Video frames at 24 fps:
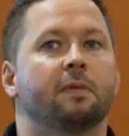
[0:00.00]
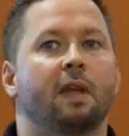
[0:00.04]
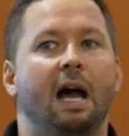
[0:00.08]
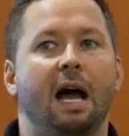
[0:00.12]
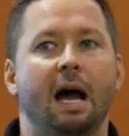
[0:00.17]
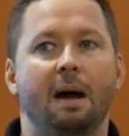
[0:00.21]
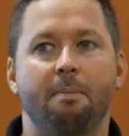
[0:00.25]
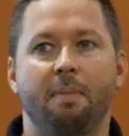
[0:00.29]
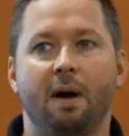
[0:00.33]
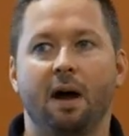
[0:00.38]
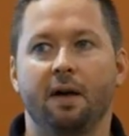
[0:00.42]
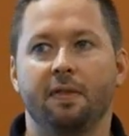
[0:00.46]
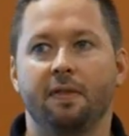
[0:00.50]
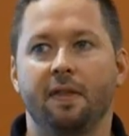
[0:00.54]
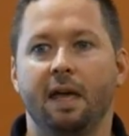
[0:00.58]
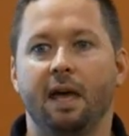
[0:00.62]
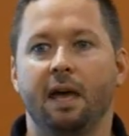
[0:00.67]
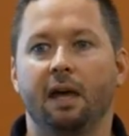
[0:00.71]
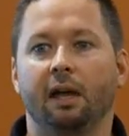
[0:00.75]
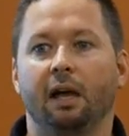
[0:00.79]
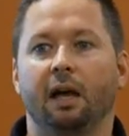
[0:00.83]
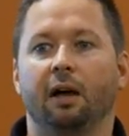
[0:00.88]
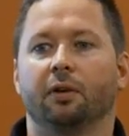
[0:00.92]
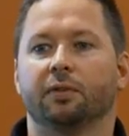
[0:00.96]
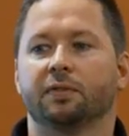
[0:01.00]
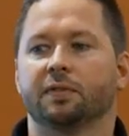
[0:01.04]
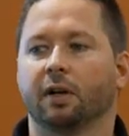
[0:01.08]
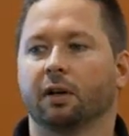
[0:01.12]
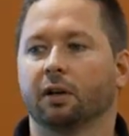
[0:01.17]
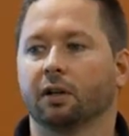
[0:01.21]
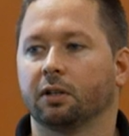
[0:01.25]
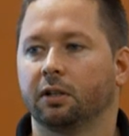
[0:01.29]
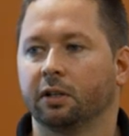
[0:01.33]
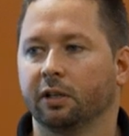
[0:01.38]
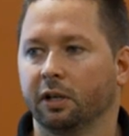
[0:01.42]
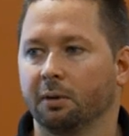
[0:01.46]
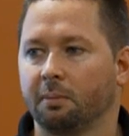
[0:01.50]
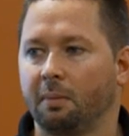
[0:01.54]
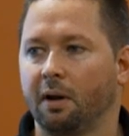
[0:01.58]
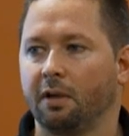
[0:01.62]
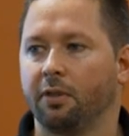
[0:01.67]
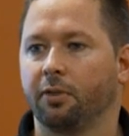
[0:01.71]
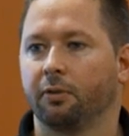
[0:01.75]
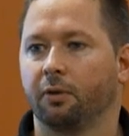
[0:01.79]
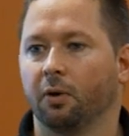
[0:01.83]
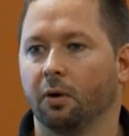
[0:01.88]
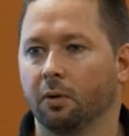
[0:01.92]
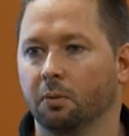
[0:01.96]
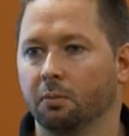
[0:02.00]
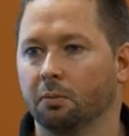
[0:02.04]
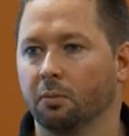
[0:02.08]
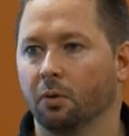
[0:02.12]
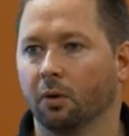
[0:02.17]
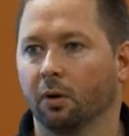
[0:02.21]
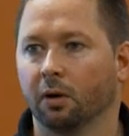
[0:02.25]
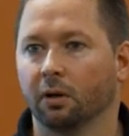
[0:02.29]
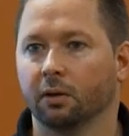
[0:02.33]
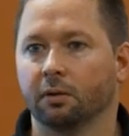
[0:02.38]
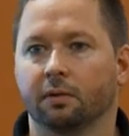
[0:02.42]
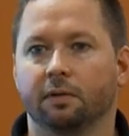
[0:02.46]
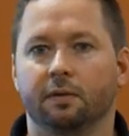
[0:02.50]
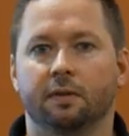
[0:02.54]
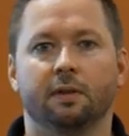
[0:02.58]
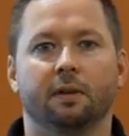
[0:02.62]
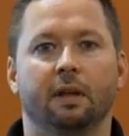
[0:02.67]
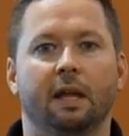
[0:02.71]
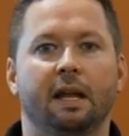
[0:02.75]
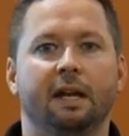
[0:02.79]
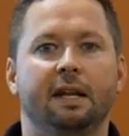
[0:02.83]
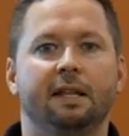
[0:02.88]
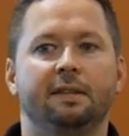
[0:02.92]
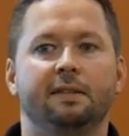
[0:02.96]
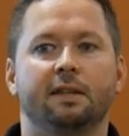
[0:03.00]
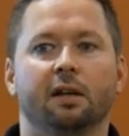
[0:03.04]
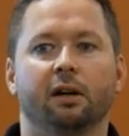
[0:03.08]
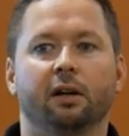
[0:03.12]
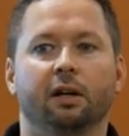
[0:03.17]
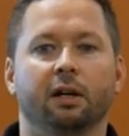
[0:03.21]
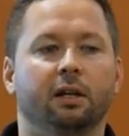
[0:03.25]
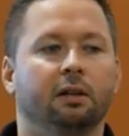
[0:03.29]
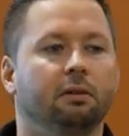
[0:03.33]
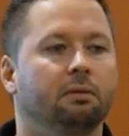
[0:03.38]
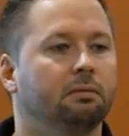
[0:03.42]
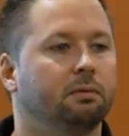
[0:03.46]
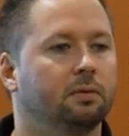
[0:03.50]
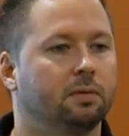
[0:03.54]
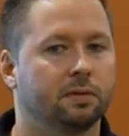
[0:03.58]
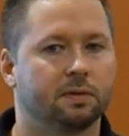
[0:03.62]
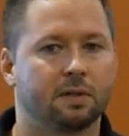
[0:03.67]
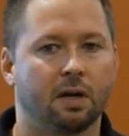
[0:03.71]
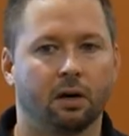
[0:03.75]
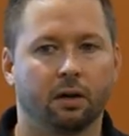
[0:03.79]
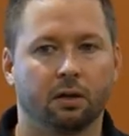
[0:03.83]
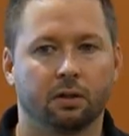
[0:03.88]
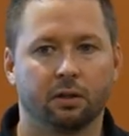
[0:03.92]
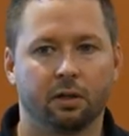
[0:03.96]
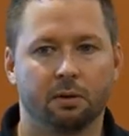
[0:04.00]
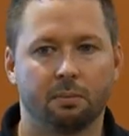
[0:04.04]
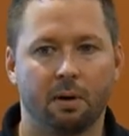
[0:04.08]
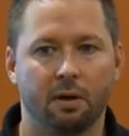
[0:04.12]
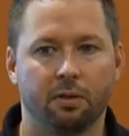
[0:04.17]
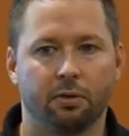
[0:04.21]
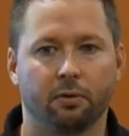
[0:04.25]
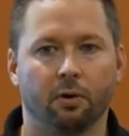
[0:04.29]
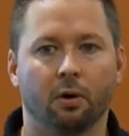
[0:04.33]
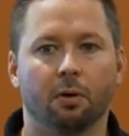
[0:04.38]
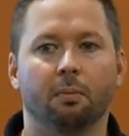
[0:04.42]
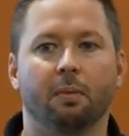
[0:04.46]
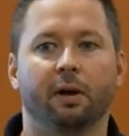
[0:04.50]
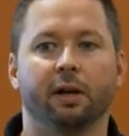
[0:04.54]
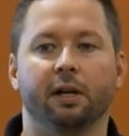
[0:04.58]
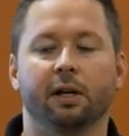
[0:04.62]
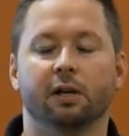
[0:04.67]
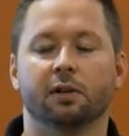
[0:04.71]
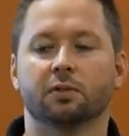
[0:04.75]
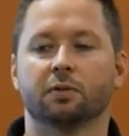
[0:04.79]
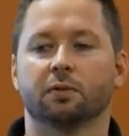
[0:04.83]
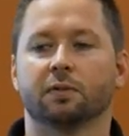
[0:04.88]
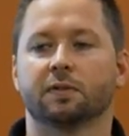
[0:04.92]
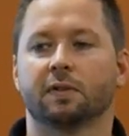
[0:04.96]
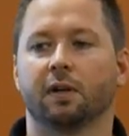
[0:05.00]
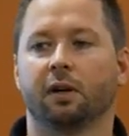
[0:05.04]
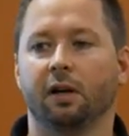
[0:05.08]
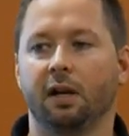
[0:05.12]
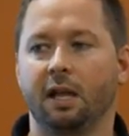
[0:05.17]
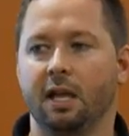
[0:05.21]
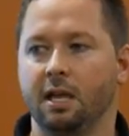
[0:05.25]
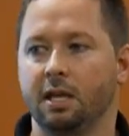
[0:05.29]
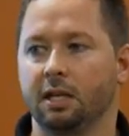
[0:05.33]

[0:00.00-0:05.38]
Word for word: Hop on that, I'll start clearing my throat more. Any dairy, start clearing my throat, my ears will start